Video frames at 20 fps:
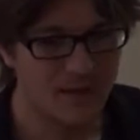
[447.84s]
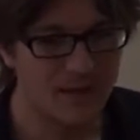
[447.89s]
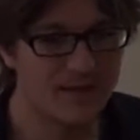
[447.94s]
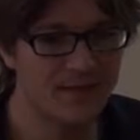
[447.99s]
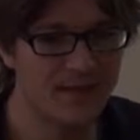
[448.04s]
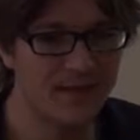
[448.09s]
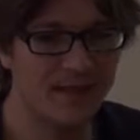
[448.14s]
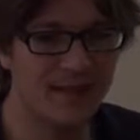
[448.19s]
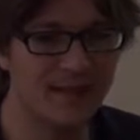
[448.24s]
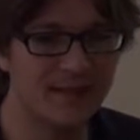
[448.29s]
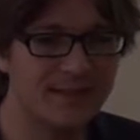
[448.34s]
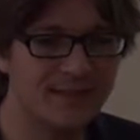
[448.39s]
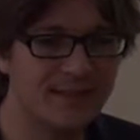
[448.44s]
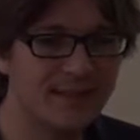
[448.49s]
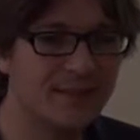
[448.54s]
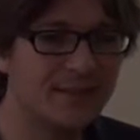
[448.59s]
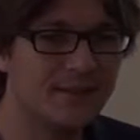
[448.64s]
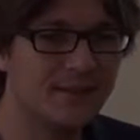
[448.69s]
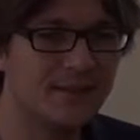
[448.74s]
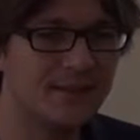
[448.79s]
The
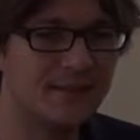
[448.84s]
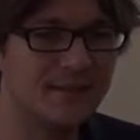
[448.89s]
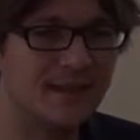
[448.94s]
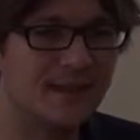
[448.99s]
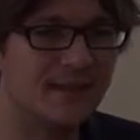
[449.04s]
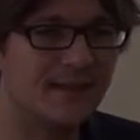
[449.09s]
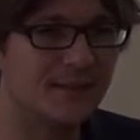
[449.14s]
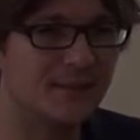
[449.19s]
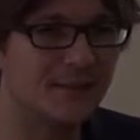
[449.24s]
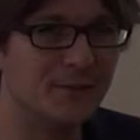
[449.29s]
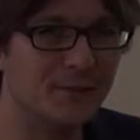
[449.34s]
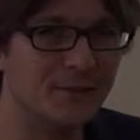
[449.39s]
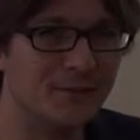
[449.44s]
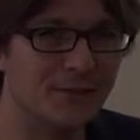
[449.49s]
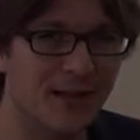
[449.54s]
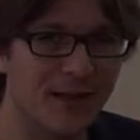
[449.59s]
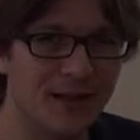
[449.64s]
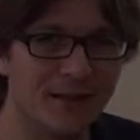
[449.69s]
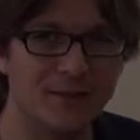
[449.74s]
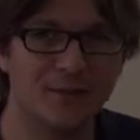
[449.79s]
idea is that you
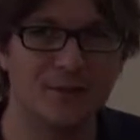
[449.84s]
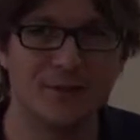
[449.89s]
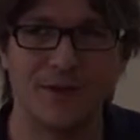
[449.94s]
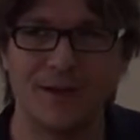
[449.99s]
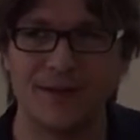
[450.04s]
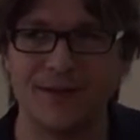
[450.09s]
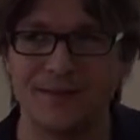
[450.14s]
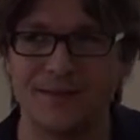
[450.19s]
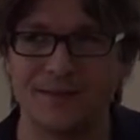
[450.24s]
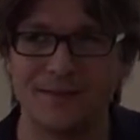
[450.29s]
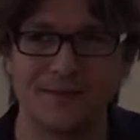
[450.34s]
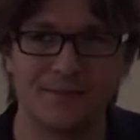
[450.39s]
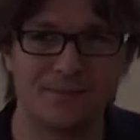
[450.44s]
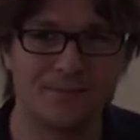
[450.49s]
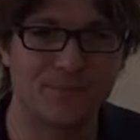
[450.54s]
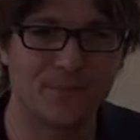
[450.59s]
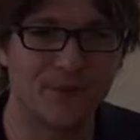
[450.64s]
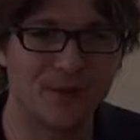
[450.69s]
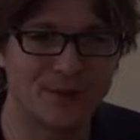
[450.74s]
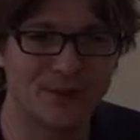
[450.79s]
calculate
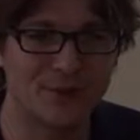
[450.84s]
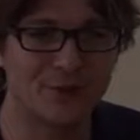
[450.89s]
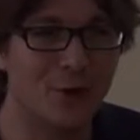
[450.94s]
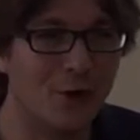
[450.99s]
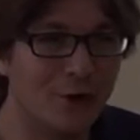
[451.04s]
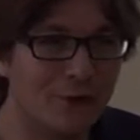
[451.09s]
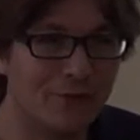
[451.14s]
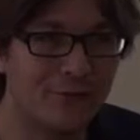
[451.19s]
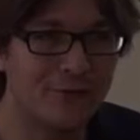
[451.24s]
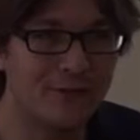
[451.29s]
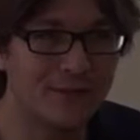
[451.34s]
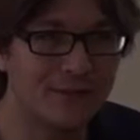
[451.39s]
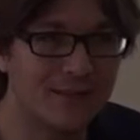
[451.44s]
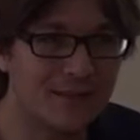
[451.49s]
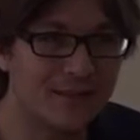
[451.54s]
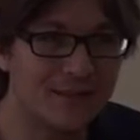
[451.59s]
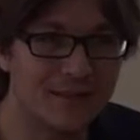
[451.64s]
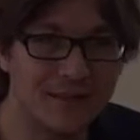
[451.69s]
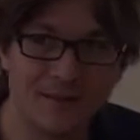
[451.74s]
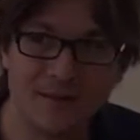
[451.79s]
a
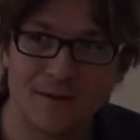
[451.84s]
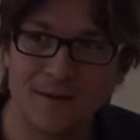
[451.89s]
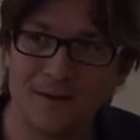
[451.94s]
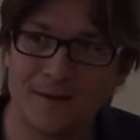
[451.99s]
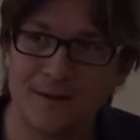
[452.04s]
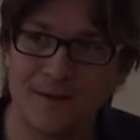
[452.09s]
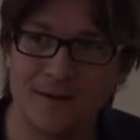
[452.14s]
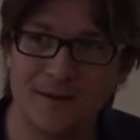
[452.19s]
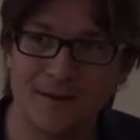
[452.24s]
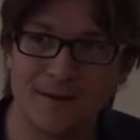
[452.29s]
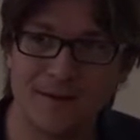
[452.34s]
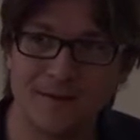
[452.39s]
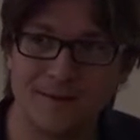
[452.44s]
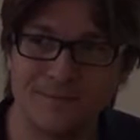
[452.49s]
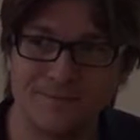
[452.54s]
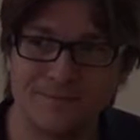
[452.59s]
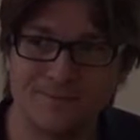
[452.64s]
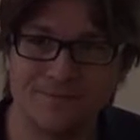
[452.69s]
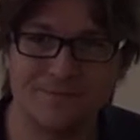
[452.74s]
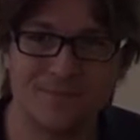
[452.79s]
surface,
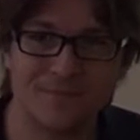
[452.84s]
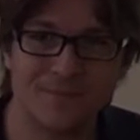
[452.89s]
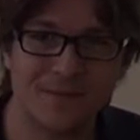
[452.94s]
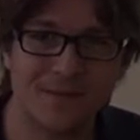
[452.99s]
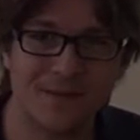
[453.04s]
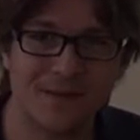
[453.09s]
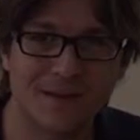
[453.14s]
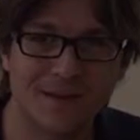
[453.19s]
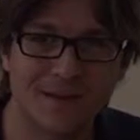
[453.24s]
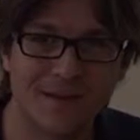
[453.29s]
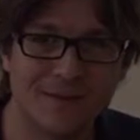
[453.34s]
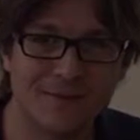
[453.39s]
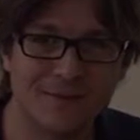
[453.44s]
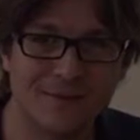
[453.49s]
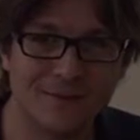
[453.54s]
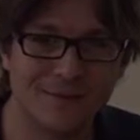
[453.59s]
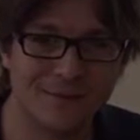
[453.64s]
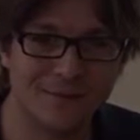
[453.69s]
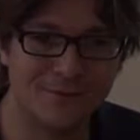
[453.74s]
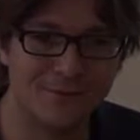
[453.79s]
and
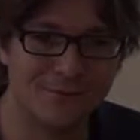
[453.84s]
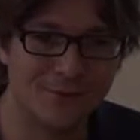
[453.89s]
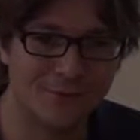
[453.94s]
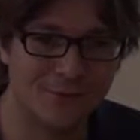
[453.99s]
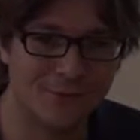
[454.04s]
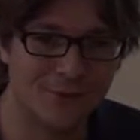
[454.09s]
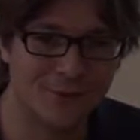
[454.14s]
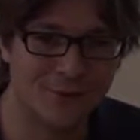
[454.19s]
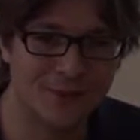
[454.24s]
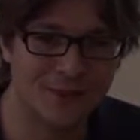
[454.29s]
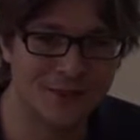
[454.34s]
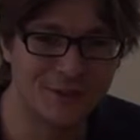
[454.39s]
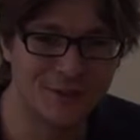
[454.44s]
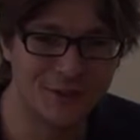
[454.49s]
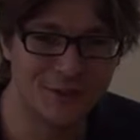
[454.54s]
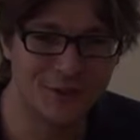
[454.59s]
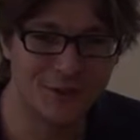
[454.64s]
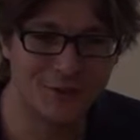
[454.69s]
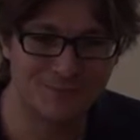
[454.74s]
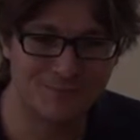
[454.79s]
for
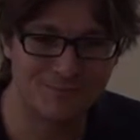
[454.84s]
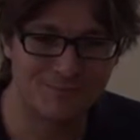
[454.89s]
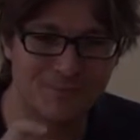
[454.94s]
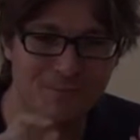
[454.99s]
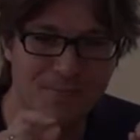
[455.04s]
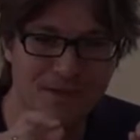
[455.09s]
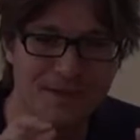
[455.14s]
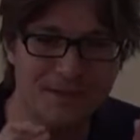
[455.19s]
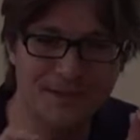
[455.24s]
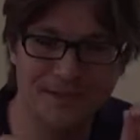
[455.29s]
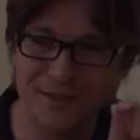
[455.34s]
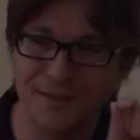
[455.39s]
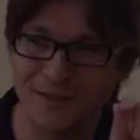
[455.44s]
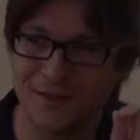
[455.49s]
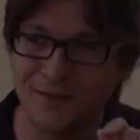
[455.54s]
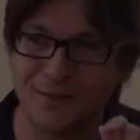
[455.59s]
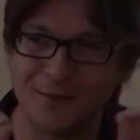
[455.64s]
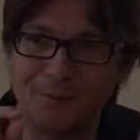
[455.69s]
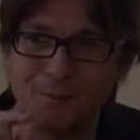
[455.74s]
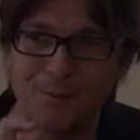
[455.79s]
each pixel
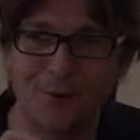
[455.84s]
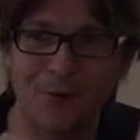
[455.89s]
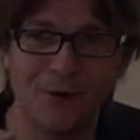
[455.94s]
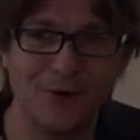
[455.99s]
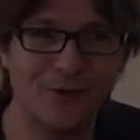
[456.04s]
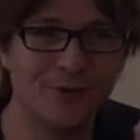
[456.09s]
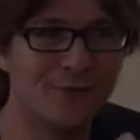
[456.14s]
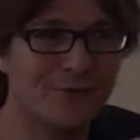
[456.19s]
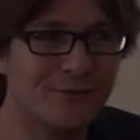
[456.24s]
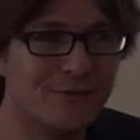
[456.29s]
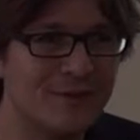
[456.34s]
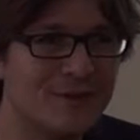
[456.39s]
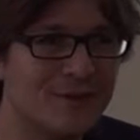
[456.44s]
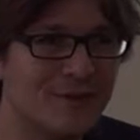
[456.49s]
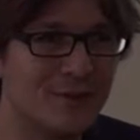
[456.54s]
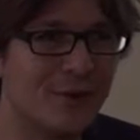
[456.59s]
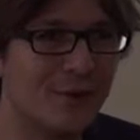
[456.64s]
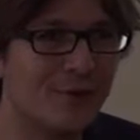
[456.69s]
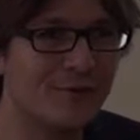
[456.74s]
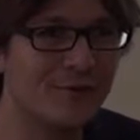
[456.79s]
or point of this
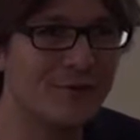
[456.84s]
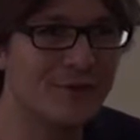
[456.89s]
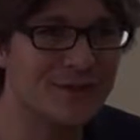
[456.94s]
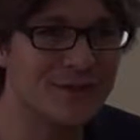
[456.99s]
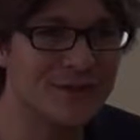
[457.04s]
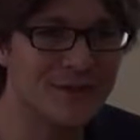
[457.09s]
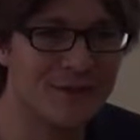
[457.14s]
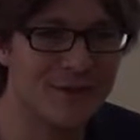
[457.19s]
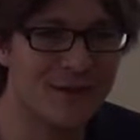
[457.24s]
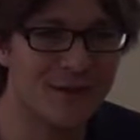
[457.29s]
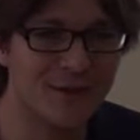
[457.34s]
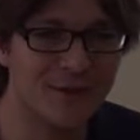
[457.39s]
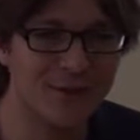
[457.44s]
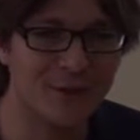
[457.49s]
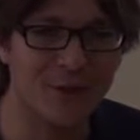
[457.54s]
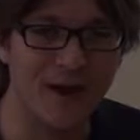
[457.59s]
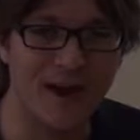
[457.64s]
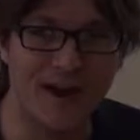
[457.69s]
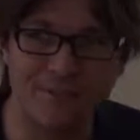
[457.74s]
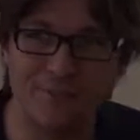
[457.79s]
surface
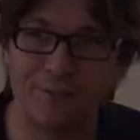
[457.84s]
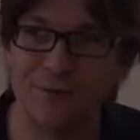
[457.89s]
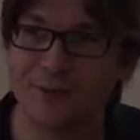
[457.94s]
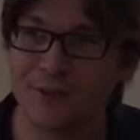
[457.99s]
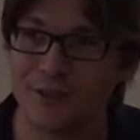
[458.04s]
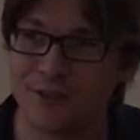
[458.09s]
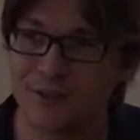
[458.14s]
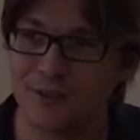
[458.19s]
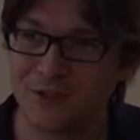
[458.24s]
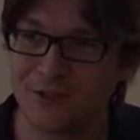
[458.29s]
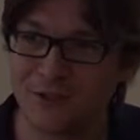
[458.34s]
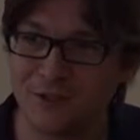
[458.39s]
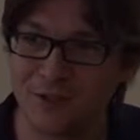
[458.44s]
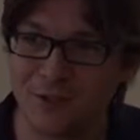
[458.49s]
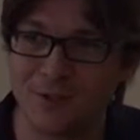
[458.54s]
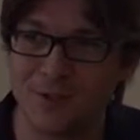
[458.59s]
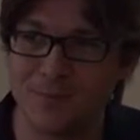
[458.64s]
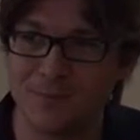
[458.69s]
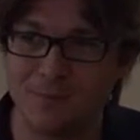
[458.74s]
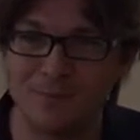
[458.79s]
you average
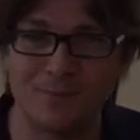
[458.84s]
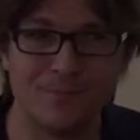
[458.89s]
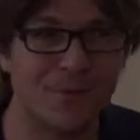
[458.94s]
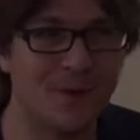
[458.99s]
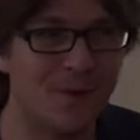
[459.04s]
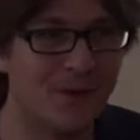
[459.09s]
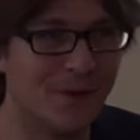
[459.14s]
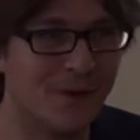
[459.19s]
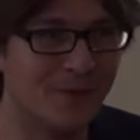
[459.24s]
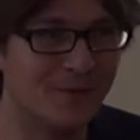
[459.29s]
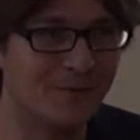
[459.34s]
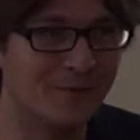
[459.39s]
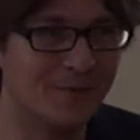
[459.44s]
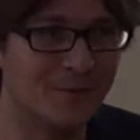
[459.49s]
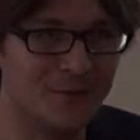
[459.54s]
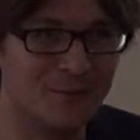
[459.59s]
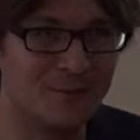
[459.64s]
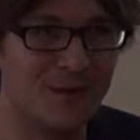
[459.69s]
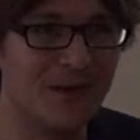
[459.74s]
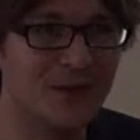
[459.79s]

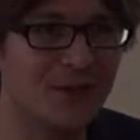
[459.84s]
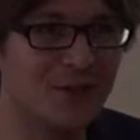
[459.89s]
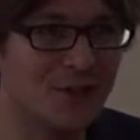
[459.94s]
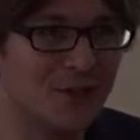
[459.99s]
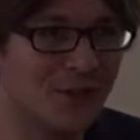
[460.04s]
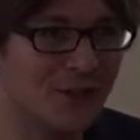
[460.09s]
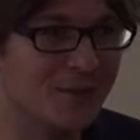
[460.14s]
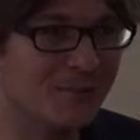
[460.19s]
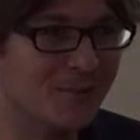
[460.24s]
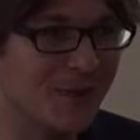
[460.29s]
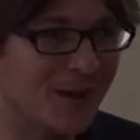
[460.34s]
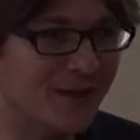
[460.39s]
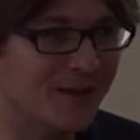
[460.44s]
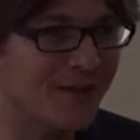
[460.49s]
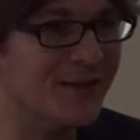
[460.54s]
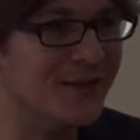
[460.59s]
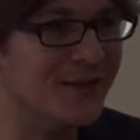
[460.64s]
spatially by the